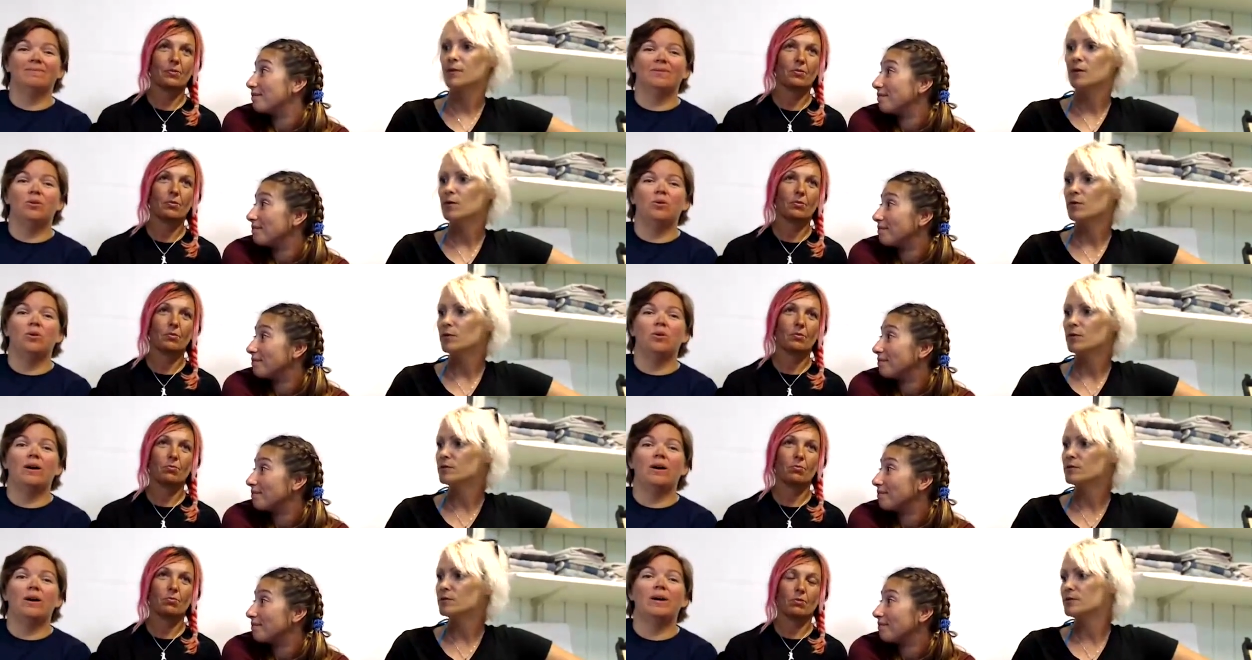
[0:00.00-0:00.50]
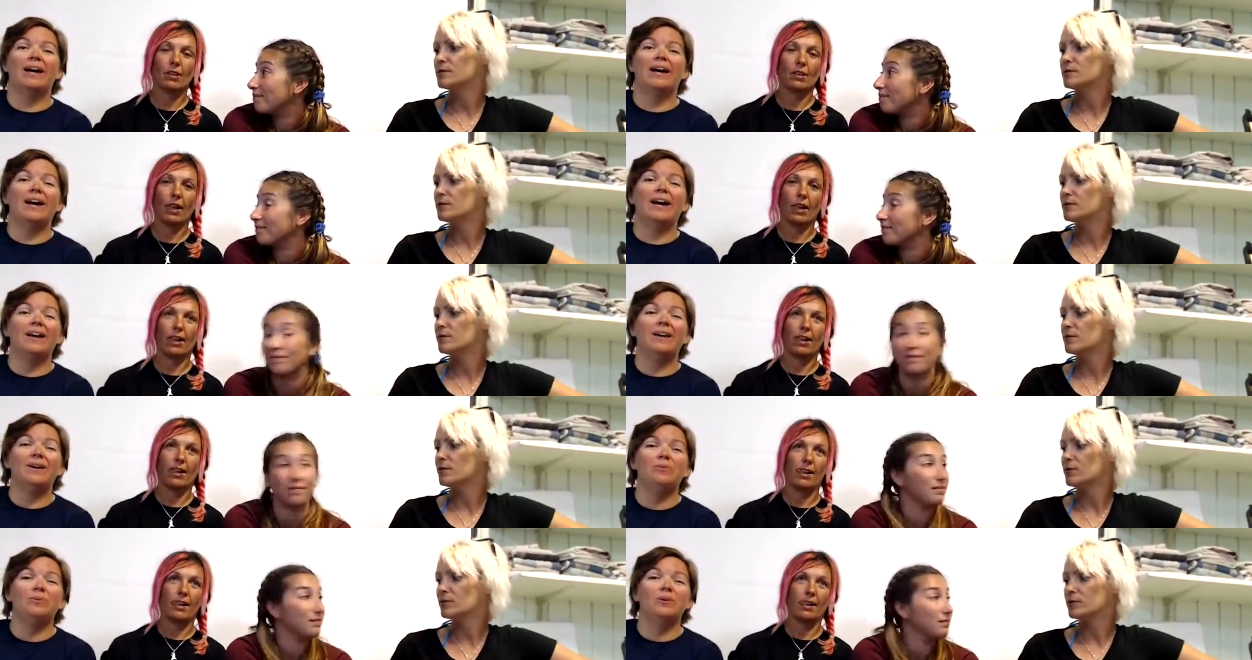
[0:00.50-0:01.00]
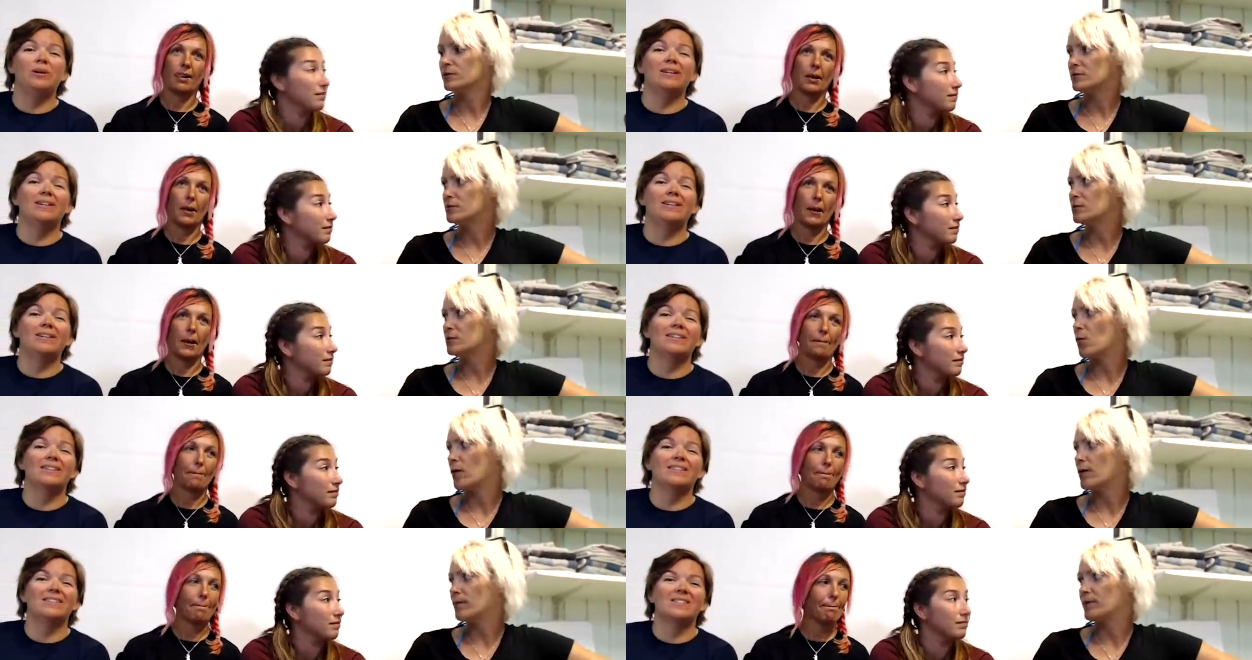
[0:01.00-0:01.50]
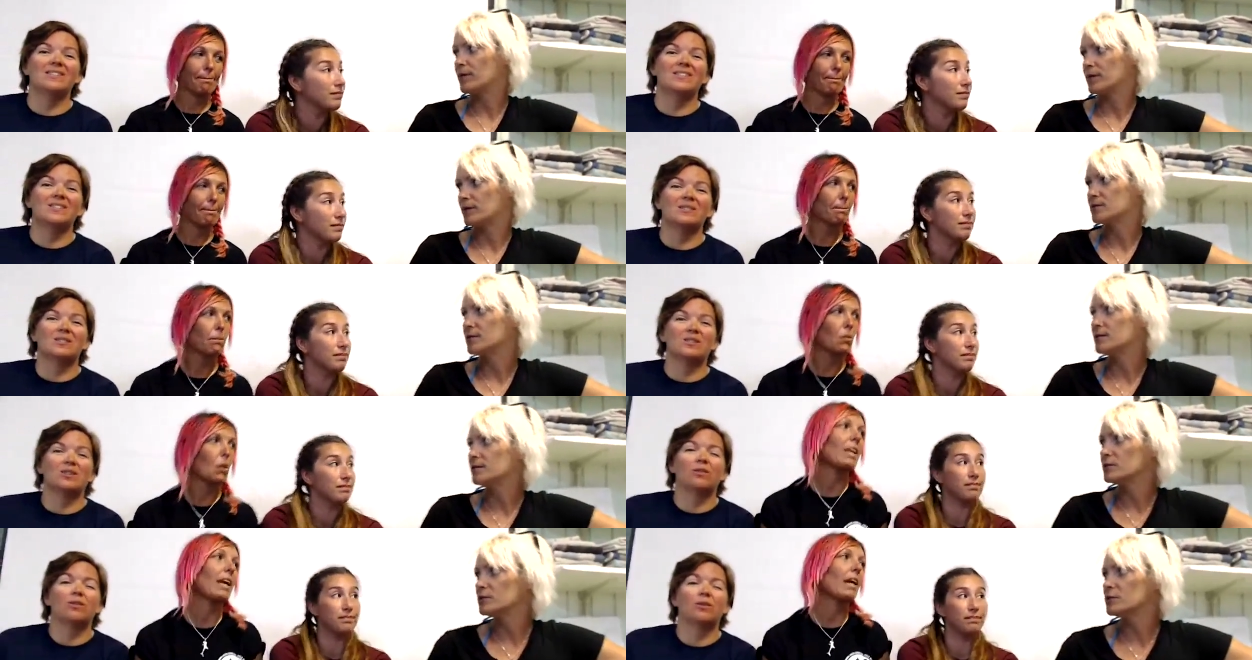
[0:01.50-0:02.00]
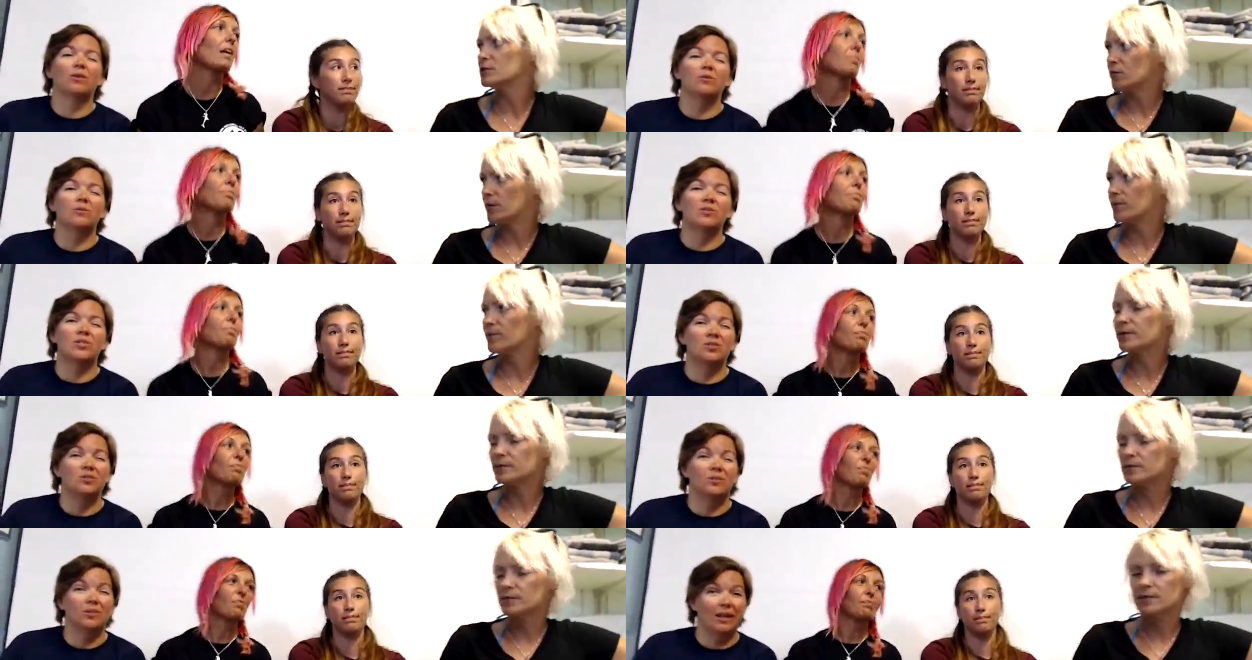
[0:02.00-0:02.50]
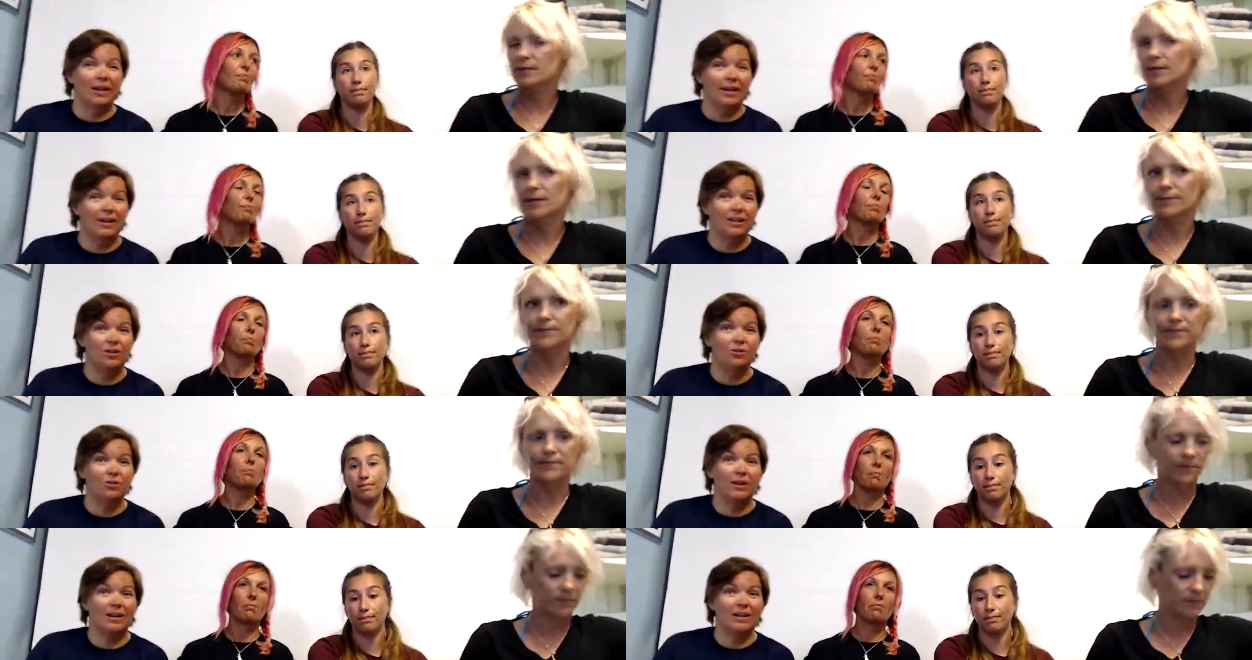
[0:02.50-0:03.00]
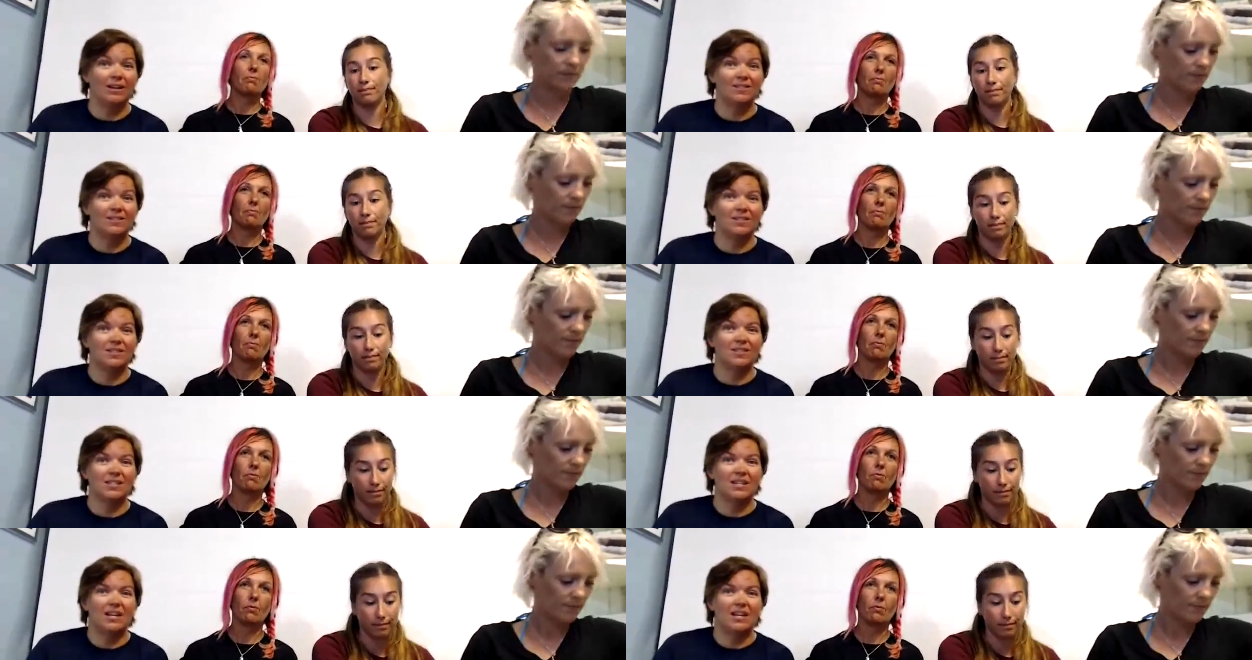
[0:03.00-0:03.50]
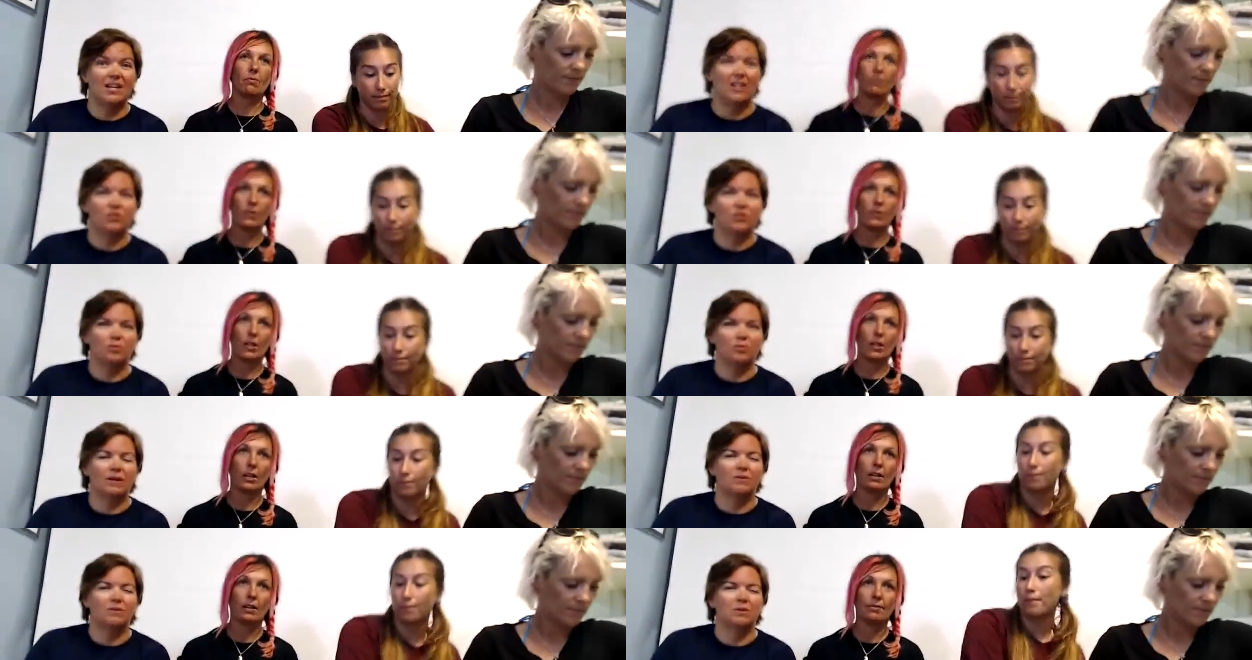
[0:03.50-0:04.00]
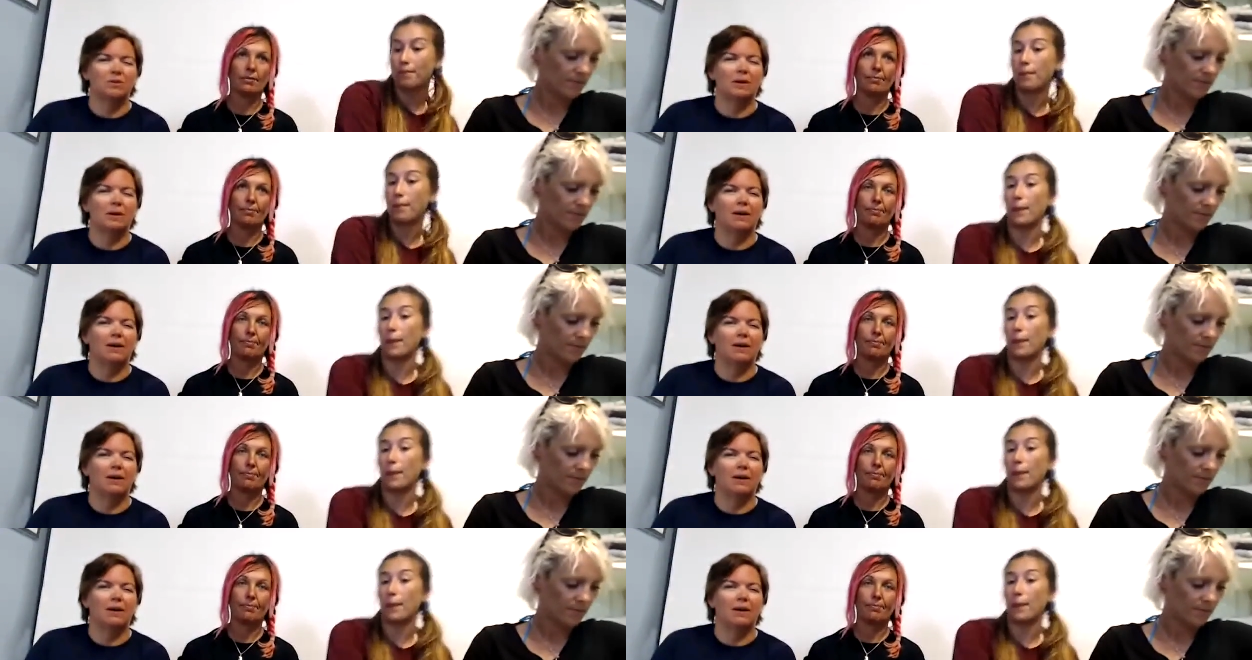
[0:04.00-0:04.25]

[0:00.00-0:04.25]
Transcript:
Speaker 1: When I was close to a lot of you guys' age, when I was about